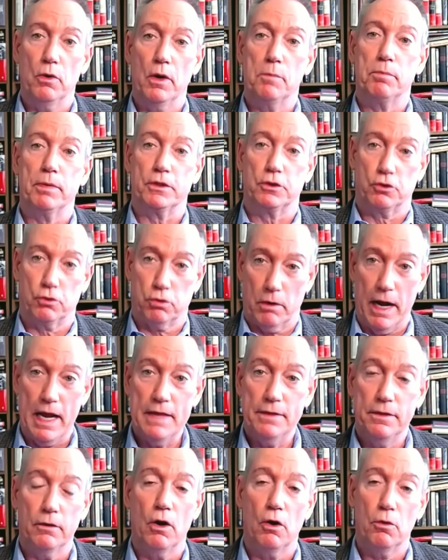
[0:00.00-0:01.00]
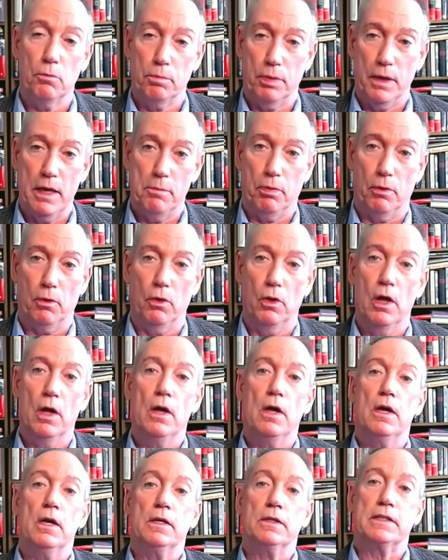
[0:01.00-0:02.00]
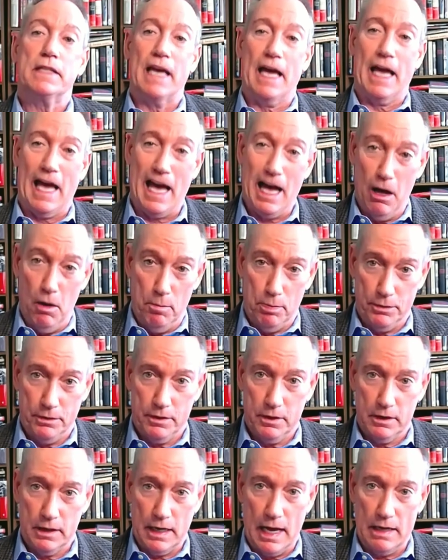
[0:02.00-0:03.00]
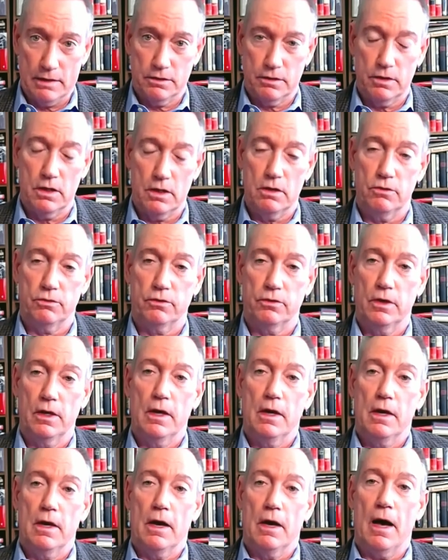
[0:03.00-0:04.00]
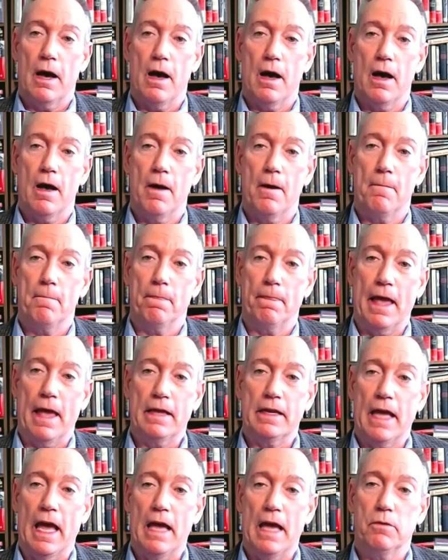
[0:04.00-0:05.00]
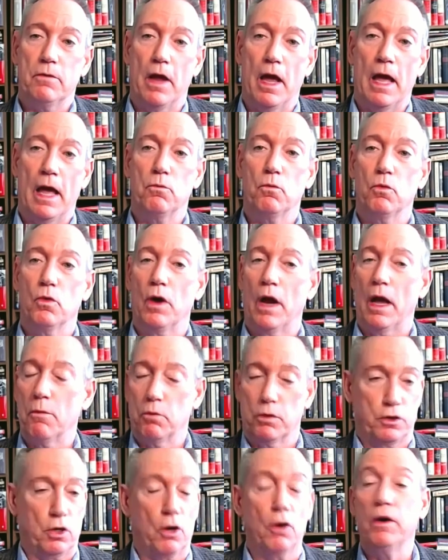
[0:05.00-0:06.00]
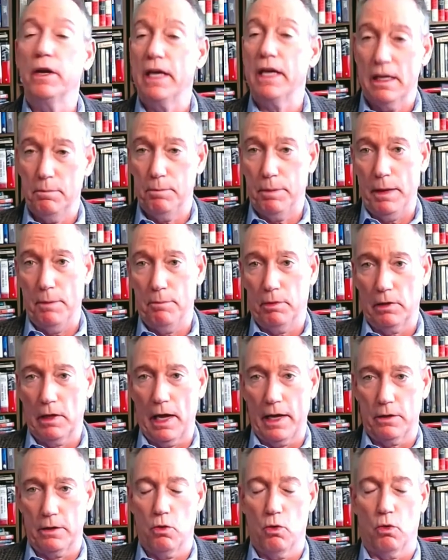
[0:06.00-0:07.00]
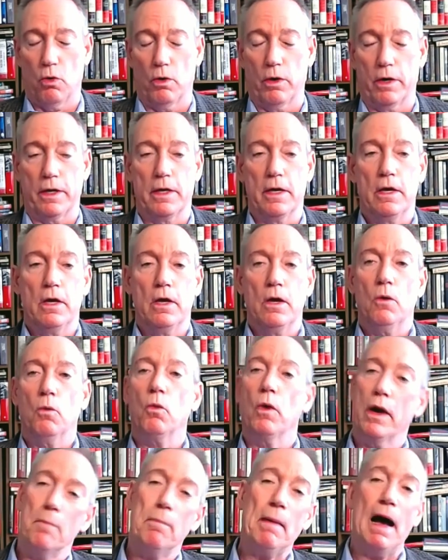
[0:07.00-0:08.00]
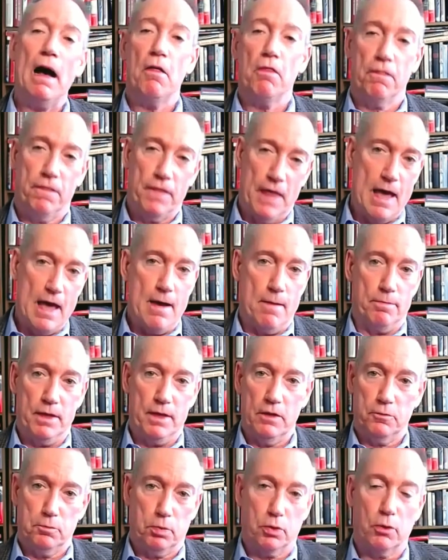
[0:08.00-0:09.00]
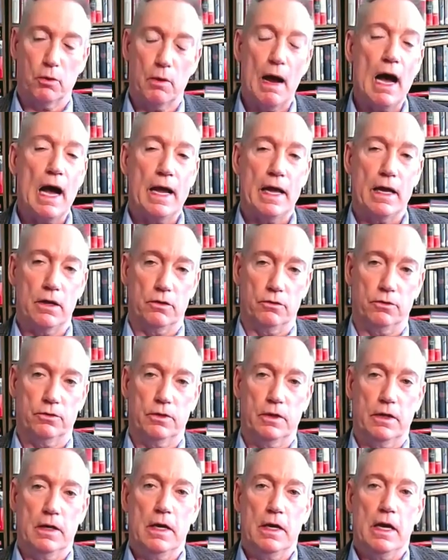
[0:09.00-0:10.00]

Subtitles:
who had betrayed their own people to help the Nazis and were turning in people like Corrie. What about them, these pariahs?